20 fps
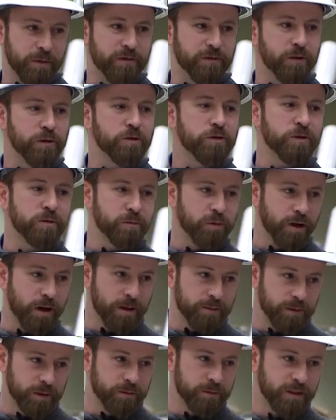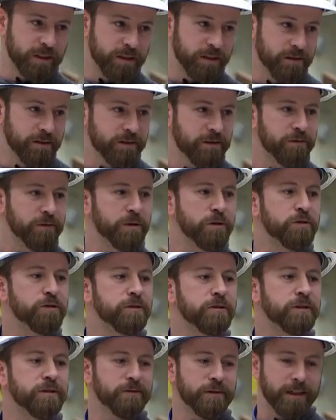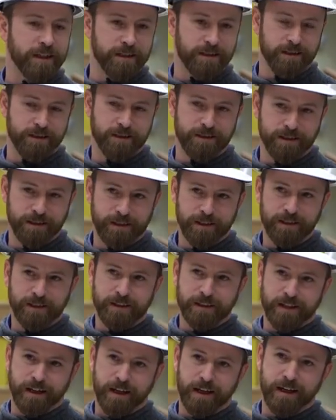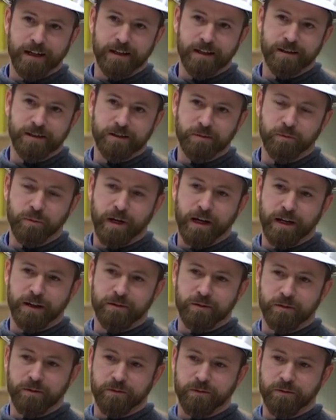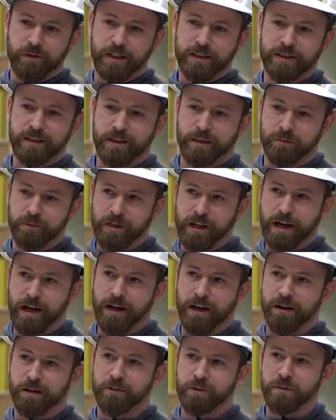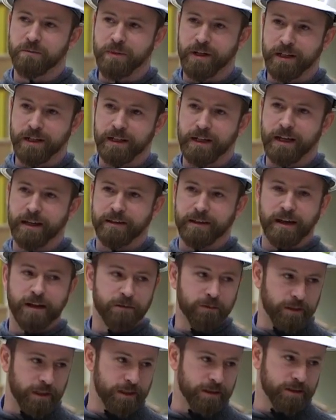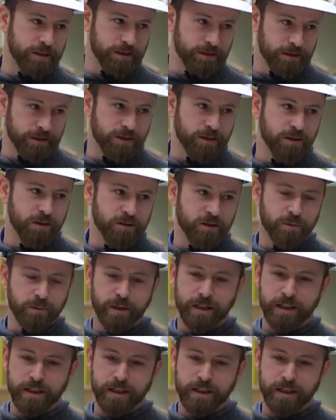be future problems in a future event. And by fixing them now, we mitigate that risk. So those are